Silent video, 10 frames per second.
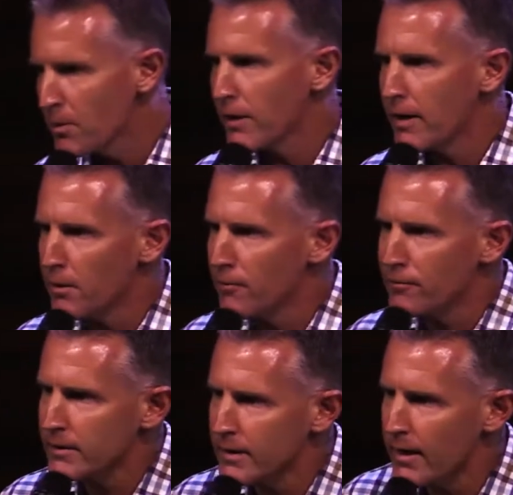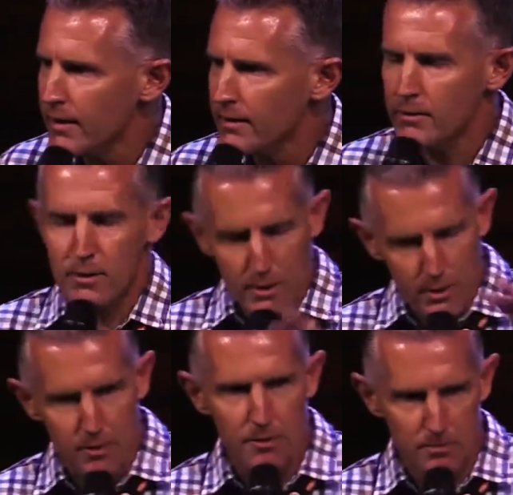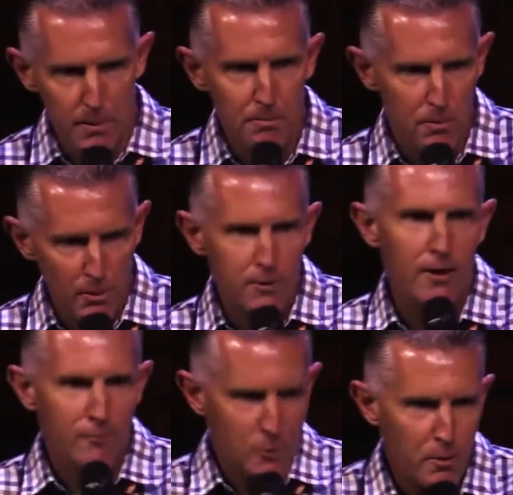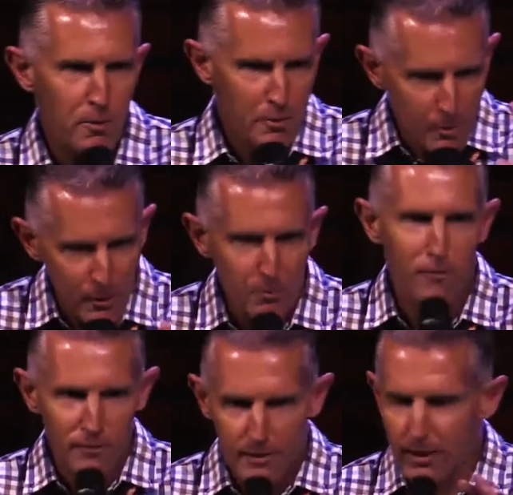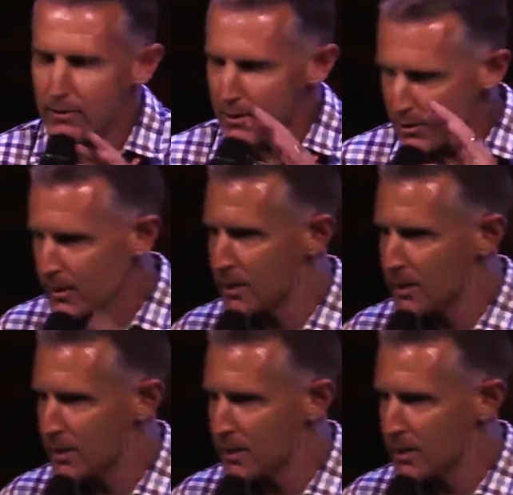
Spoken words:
there in Bloemfontein, because it's important to have a swimming pool in Bloemfontein because it gets